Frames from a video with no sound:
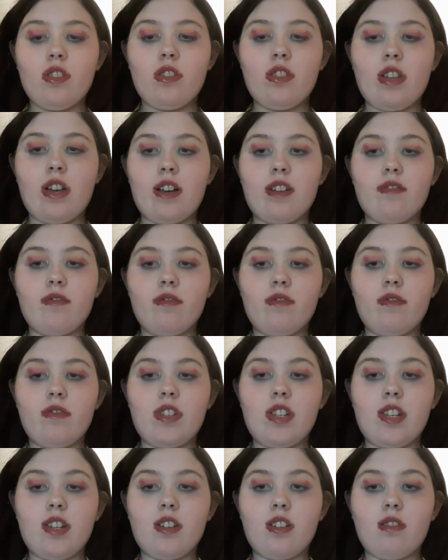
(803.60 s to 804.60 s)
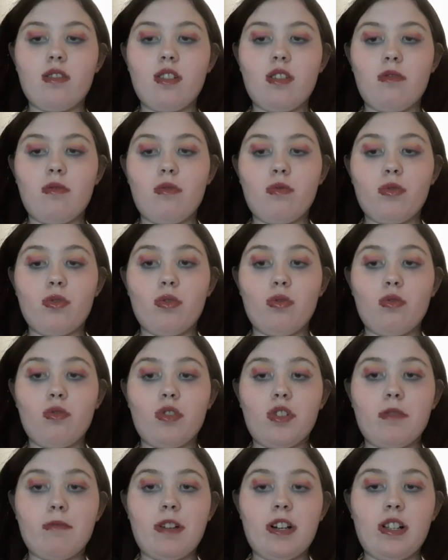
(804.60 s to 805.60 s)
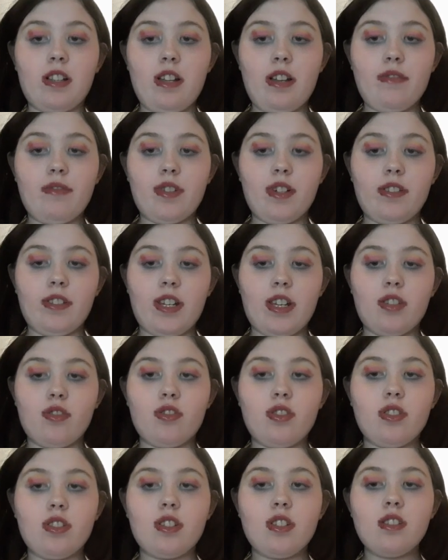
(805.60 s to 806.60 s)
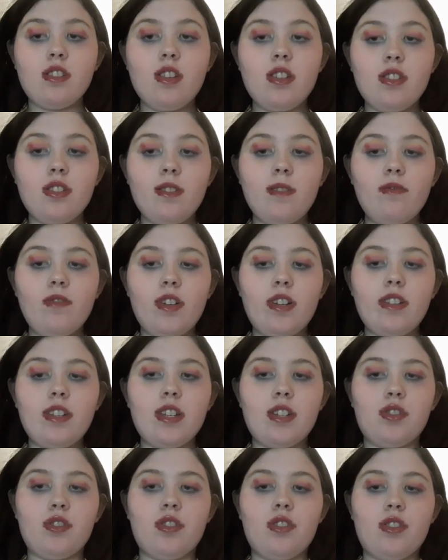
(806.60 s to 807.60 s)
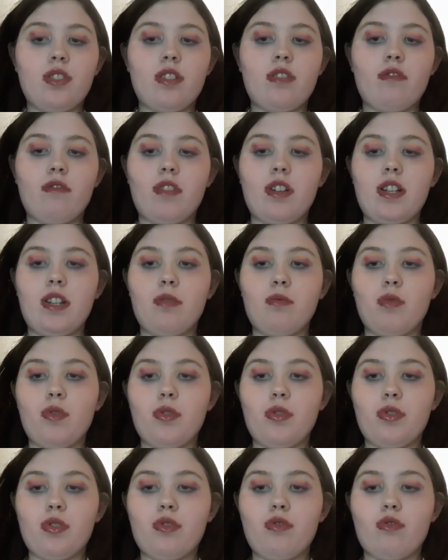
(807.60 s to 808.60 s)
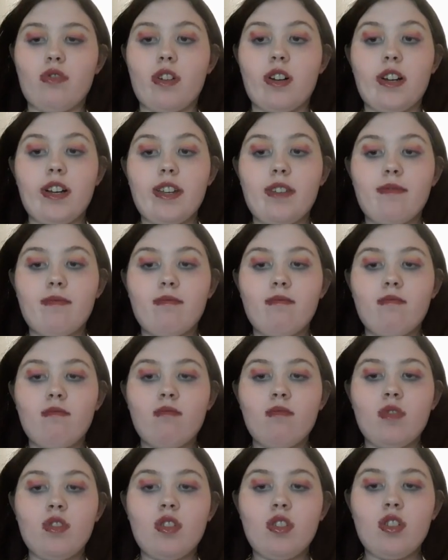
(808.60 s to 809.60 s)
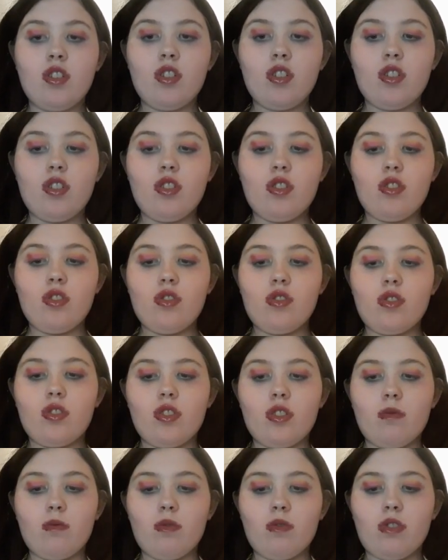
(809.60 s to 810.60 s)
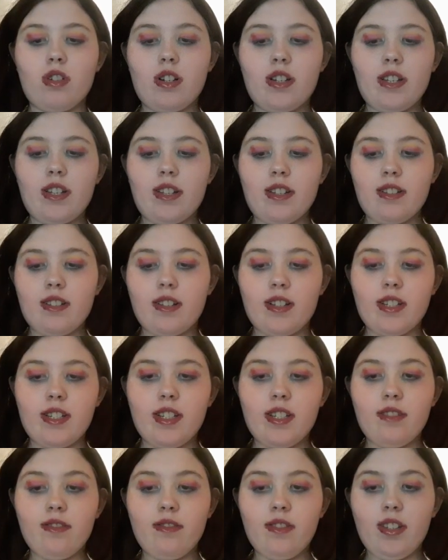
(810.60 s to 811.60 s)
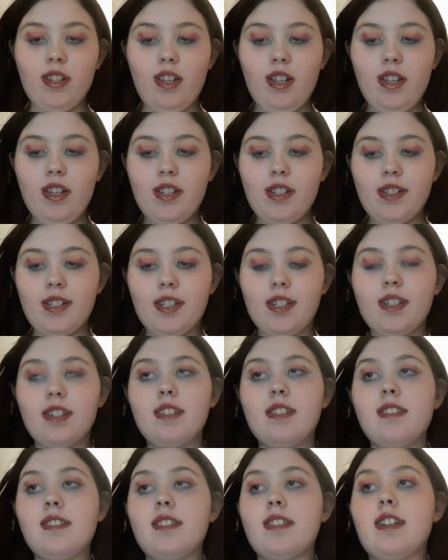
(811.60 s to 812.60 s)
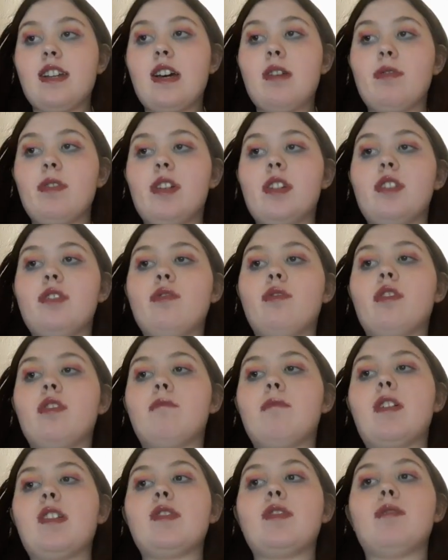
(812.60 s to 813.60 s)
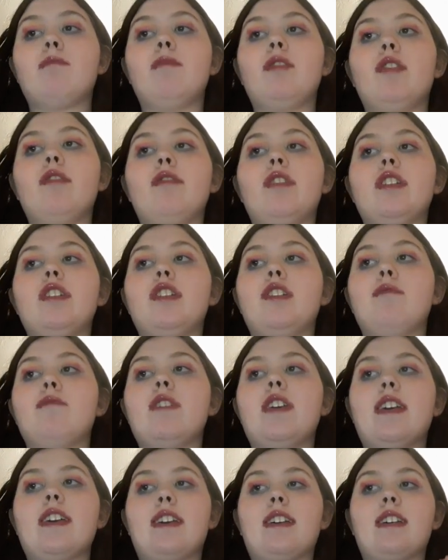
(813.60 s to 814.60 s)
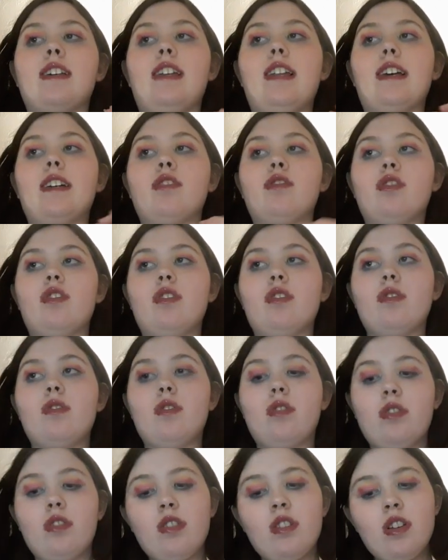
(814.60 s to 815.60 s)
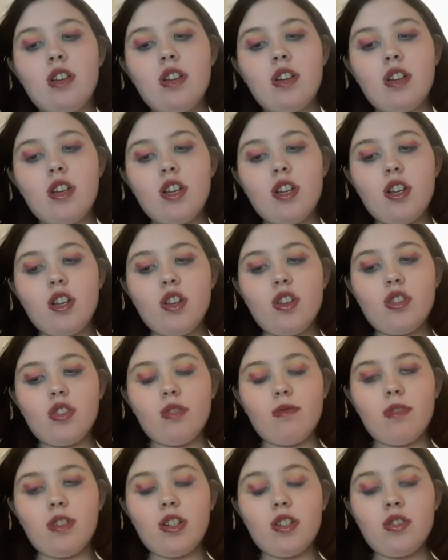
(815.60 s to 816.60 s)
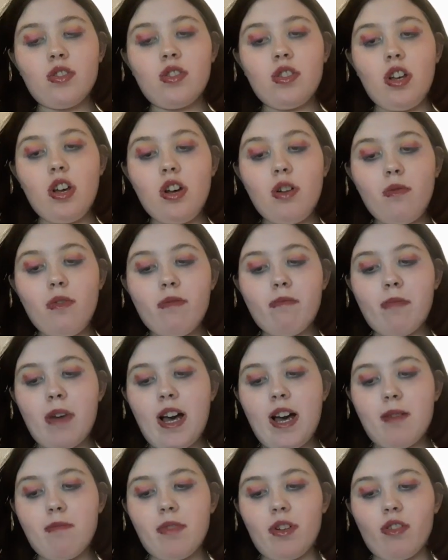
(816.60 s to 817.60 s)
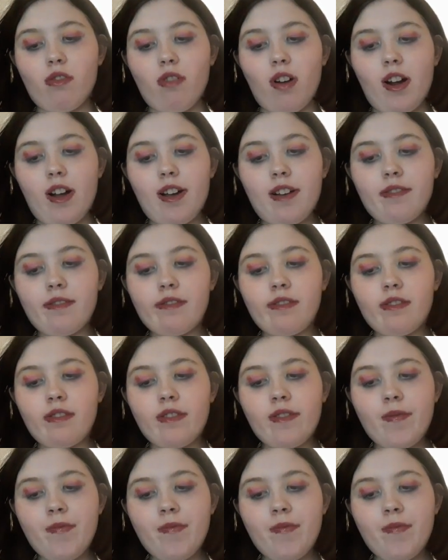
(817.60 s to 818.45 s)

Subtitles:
that video I will talk about like foundations, because there's some foundations I really want to try, so I'm quite excited for that. So now I'm going to talk about some Lunar New Year collections. So we're going to start with Pat McGrath.